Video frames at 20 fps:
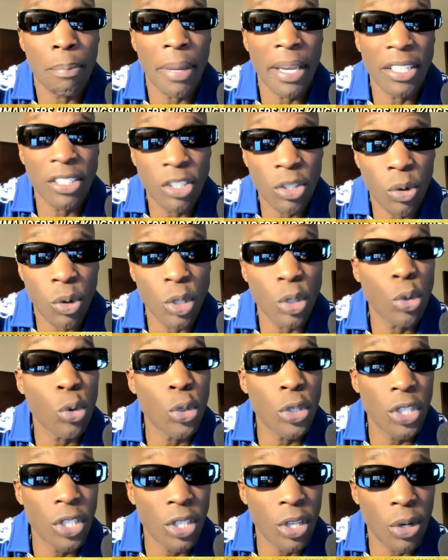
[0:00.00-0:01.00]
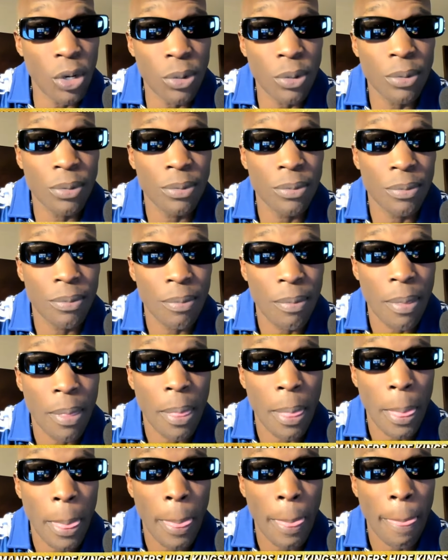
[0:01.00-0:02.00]
based on who you know.
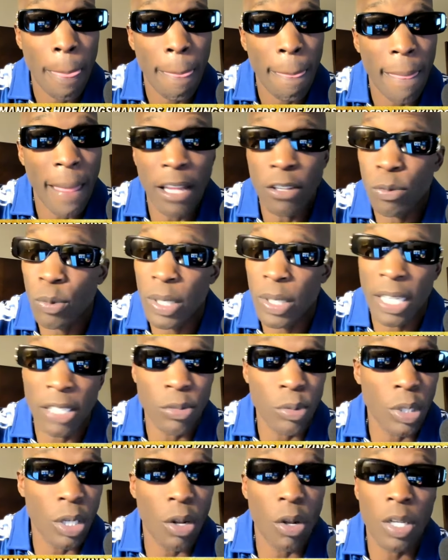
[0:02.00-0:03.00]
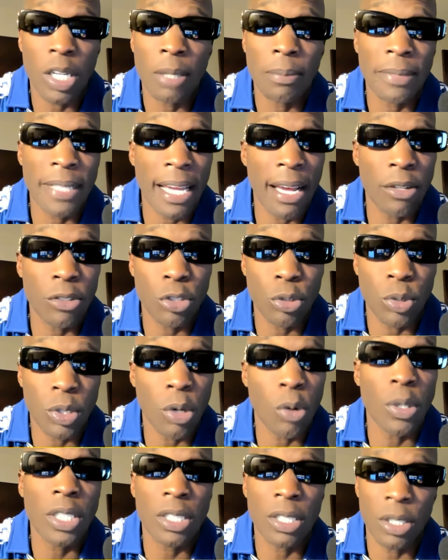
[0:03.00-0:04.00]
That's what that's what it all comes down to.
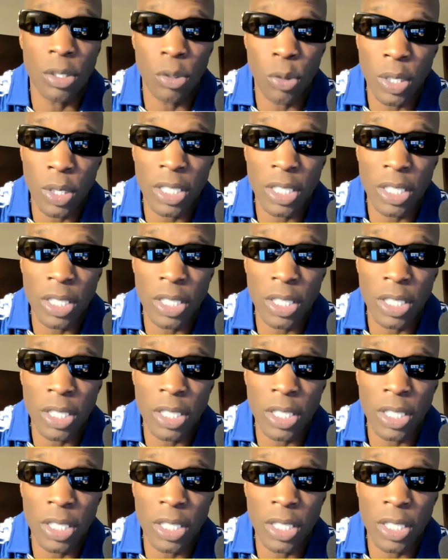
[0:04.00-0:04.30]
It always, it